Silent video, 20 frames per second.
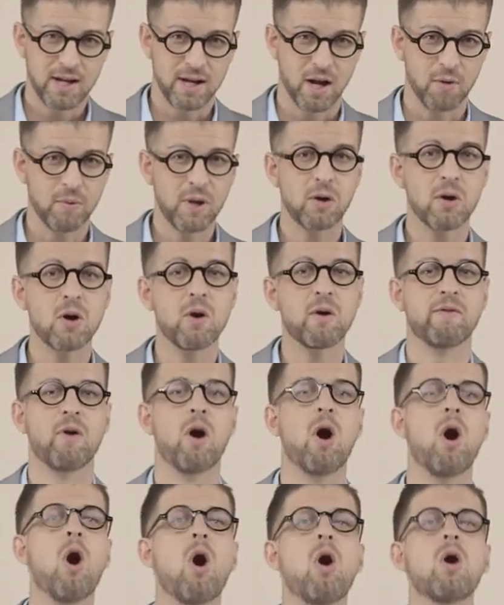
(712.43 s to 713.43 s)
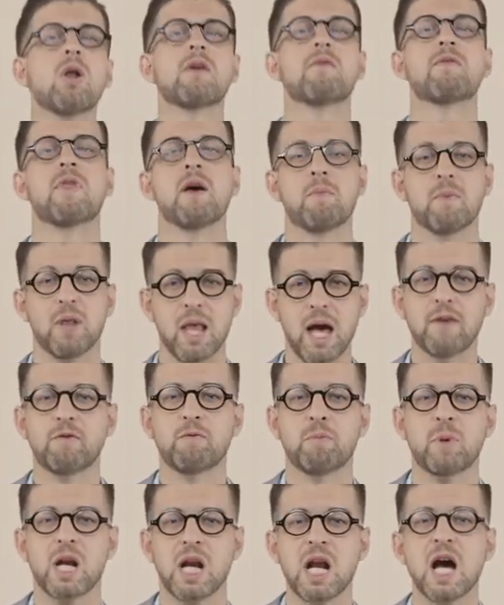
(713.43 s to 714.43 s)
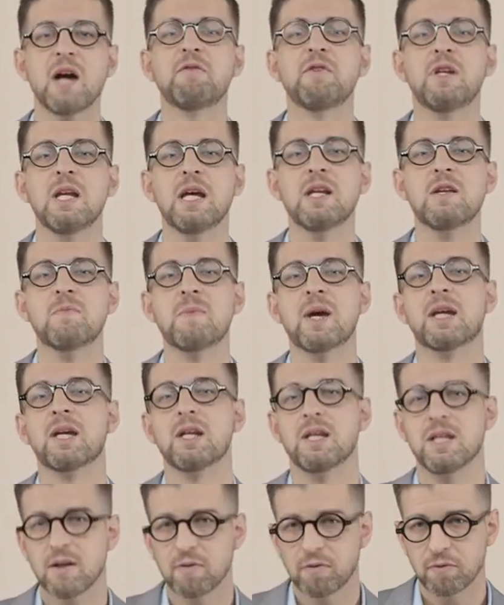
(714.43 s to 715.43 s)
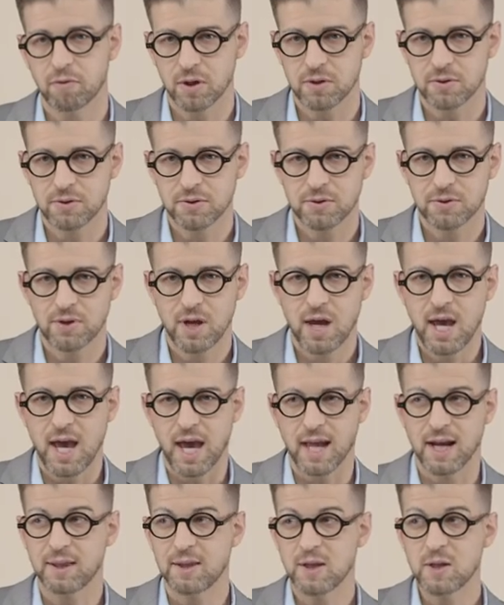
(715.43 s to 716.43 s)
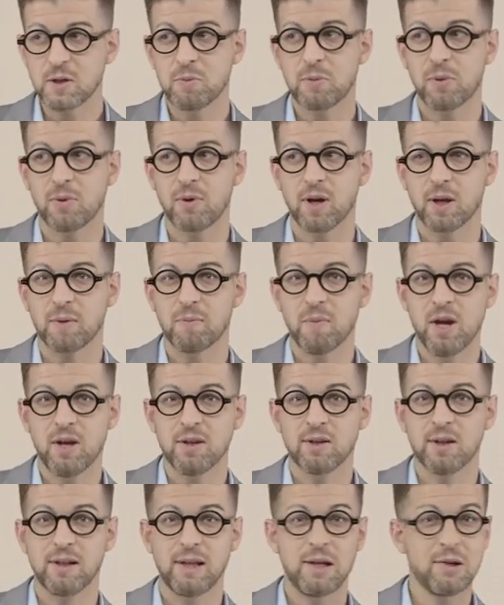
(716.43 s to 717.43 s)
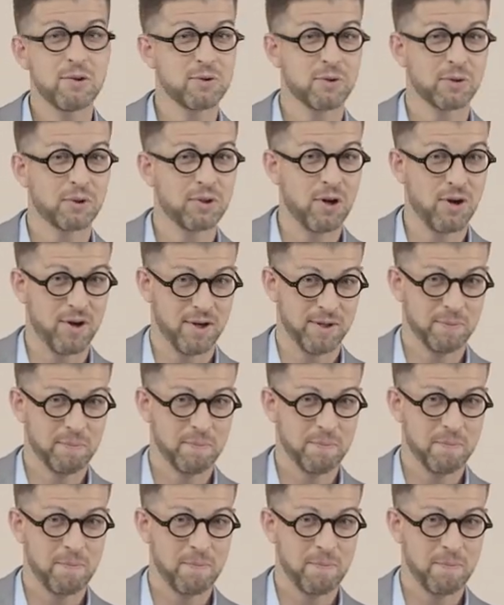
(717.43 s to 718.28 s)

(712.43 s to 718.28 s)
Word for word: Now, we don't know if all of them left, but enough did to make a difference. And at this point, the leaders are gone.